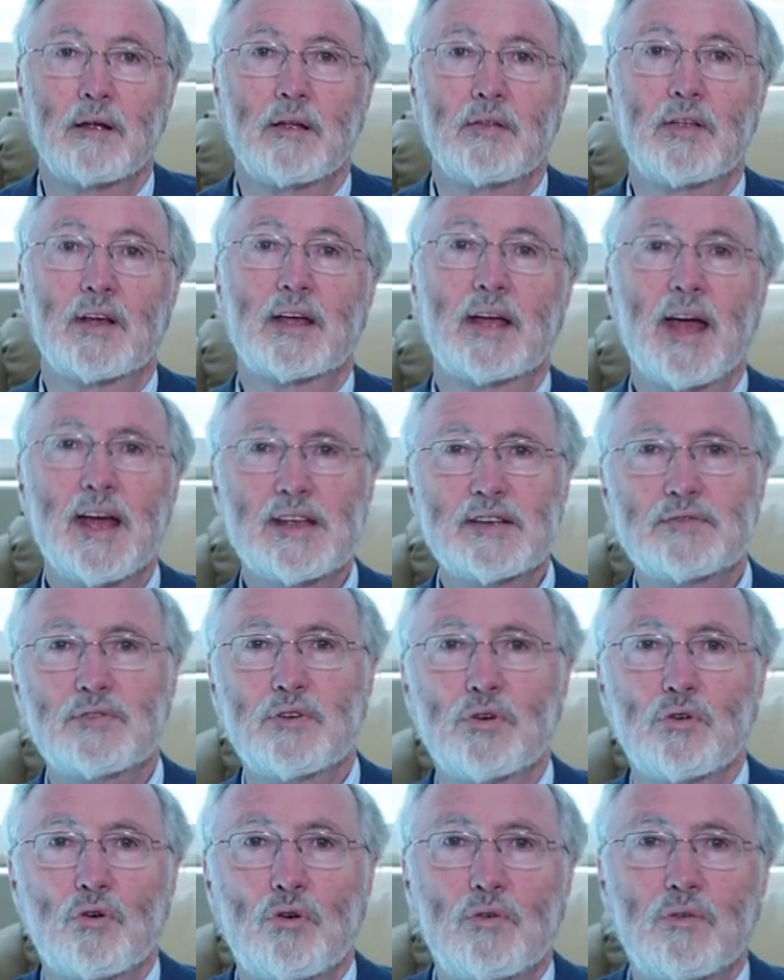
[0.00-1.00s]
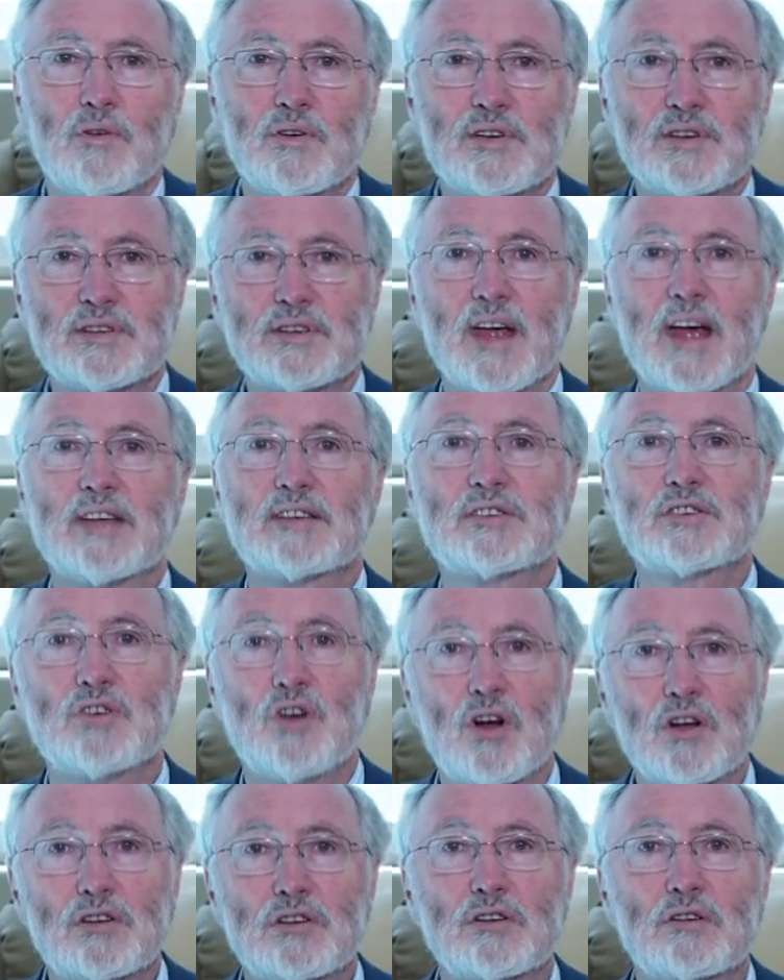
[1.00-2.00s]
The case for lawfulness has
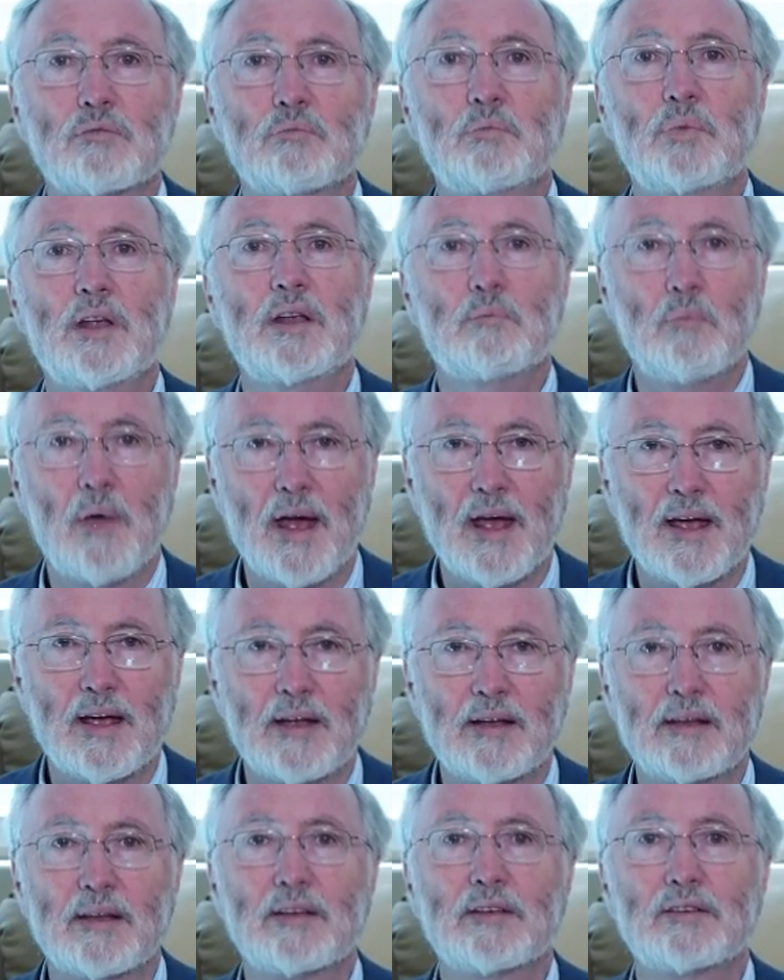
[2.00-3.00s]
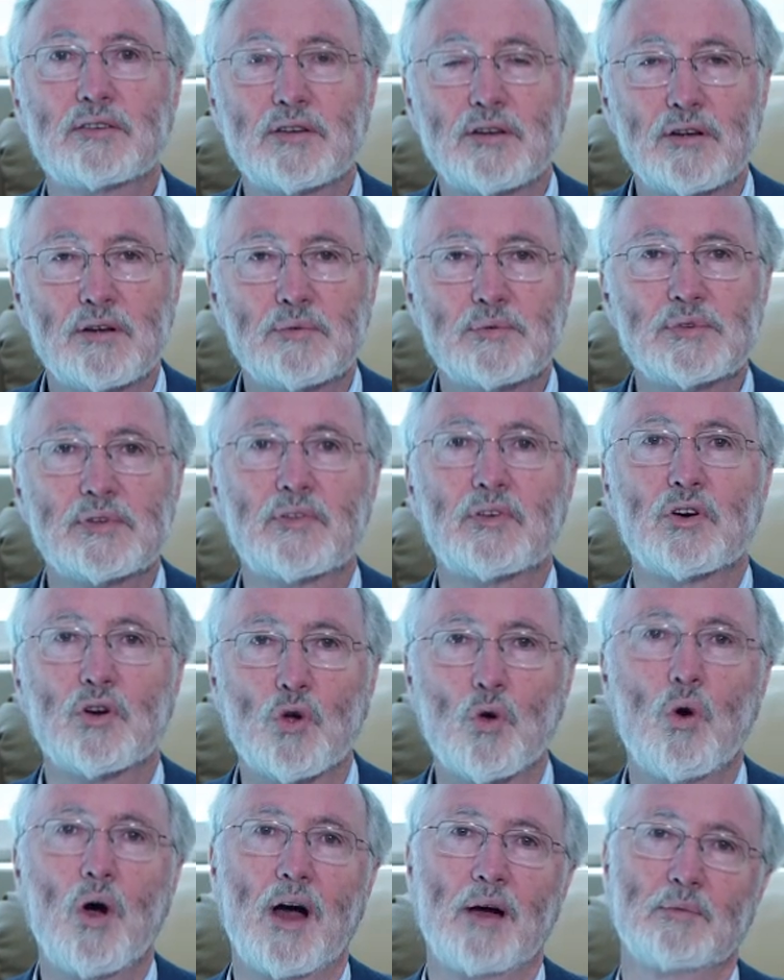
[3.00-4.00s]
not been made in terms of the
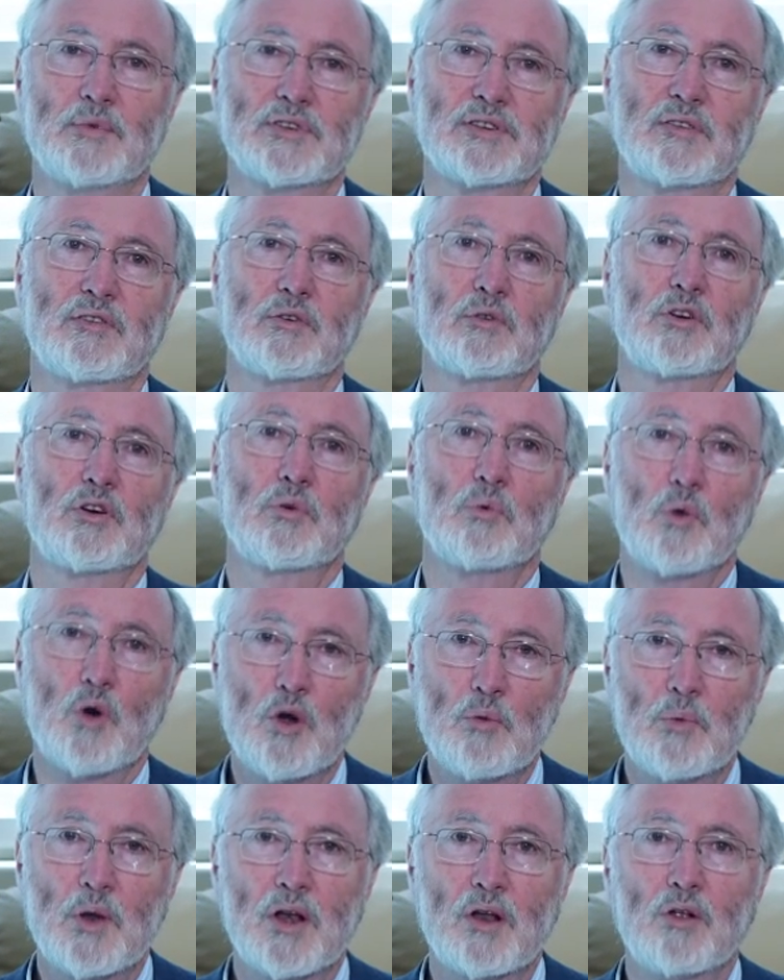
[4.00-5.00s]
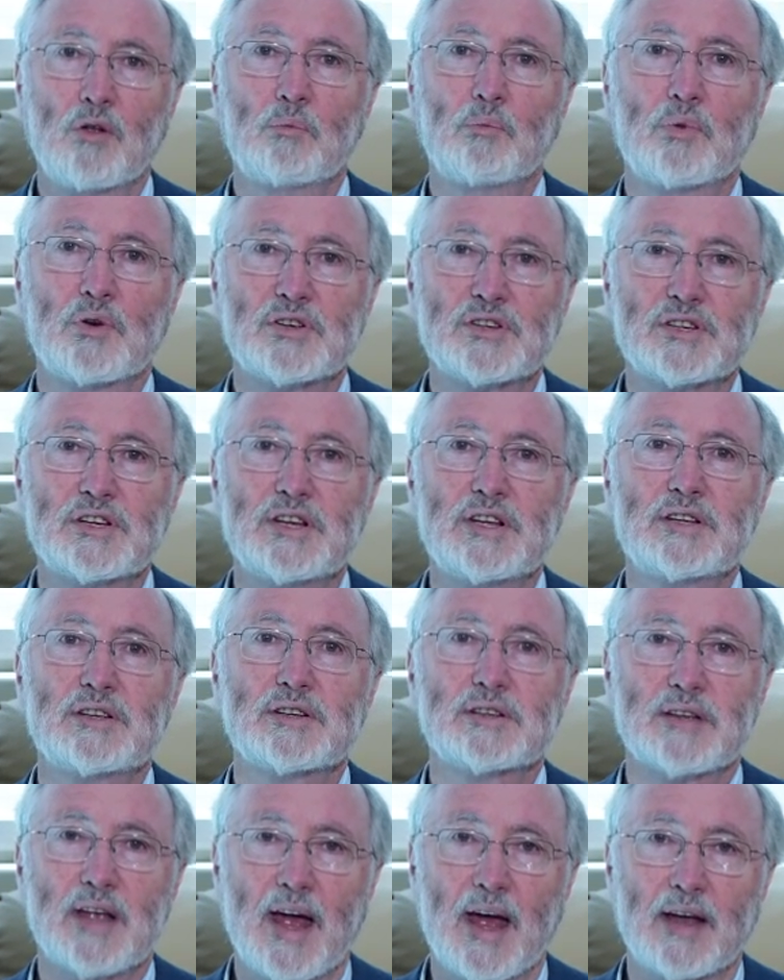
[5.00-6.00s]
requirements of the Criminal
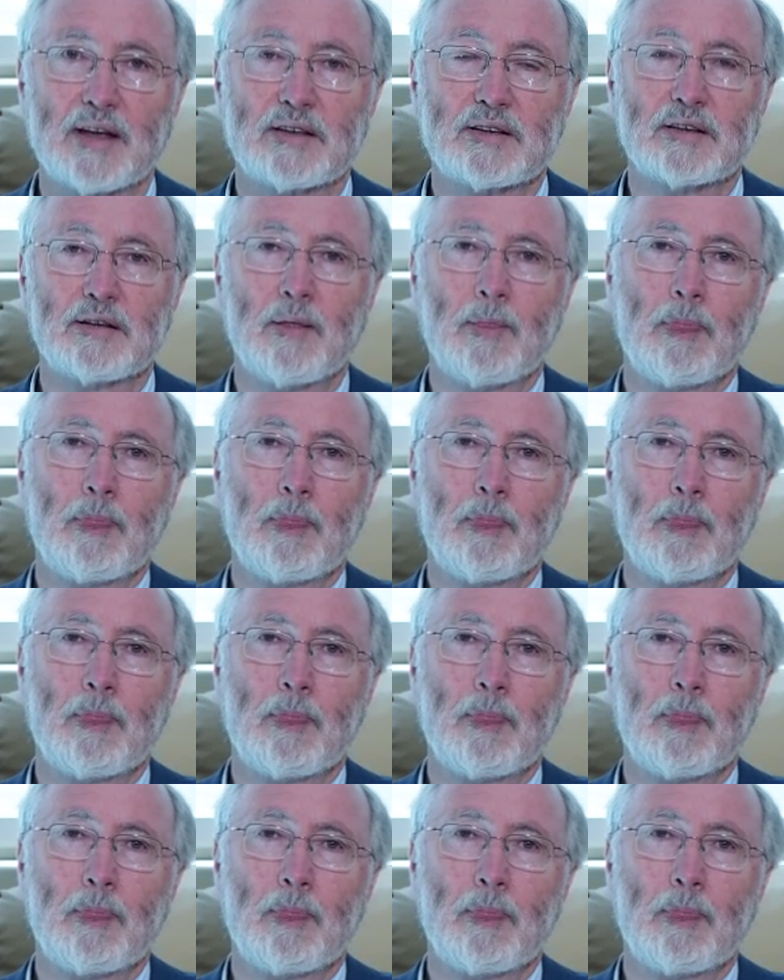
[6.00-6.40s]
Procedures Act.